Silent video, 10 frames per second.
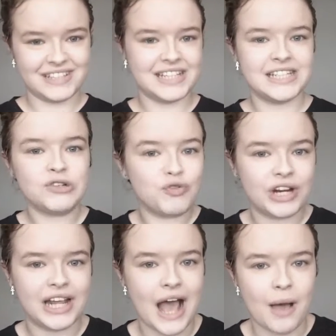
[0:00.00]
it didn't
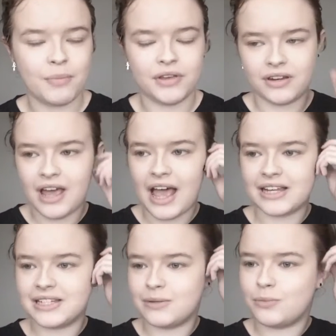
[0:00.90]
really happen,
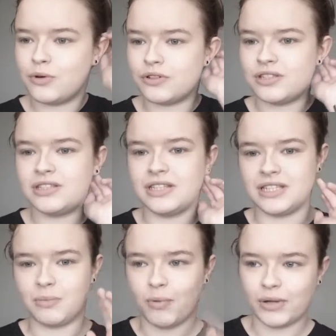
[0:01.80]
and it was
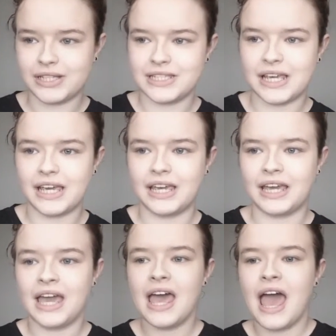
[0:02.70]

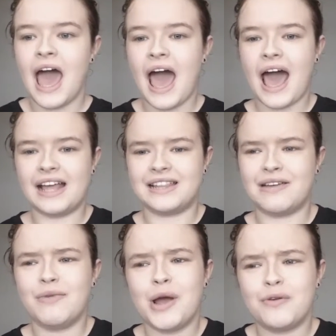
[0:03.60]
disappointing. And
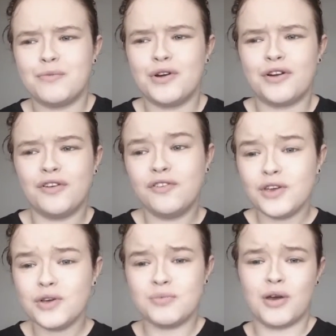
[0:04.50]
there were a
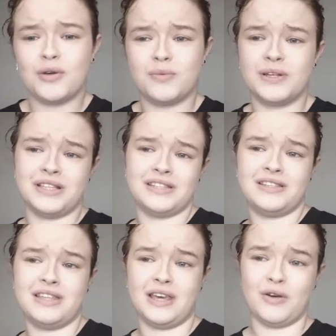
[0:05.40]
few
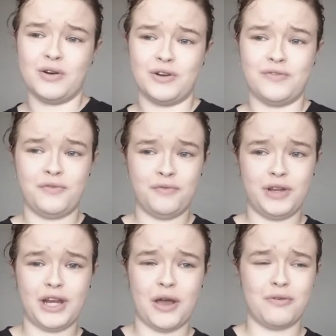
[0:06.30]
moments that could have,
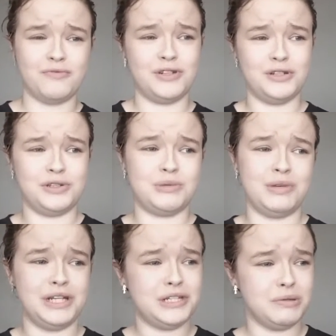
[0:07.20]
you know, reduced
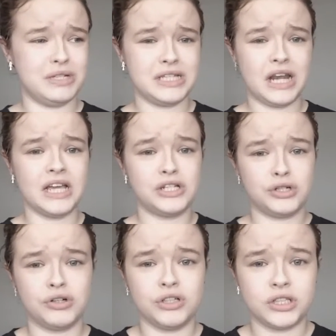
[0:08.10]
me to a slight
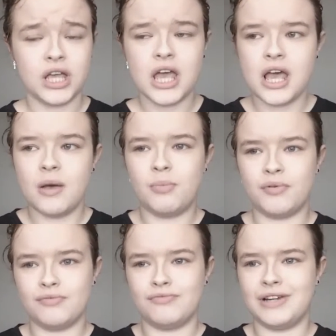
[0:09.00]
chuckle,
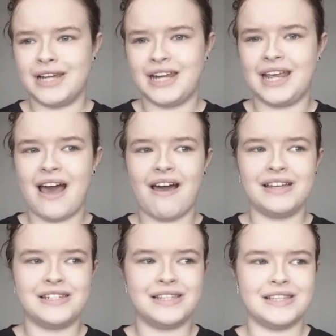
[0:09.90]
but really
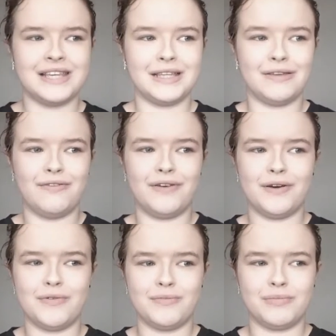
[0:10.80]
I didn't think the
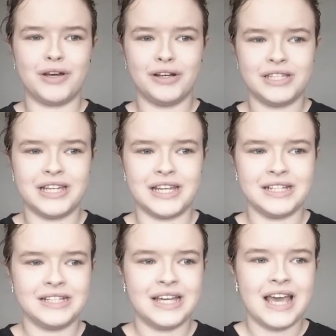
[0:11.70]
film cut
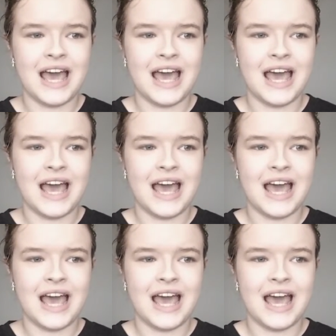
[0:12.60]
it,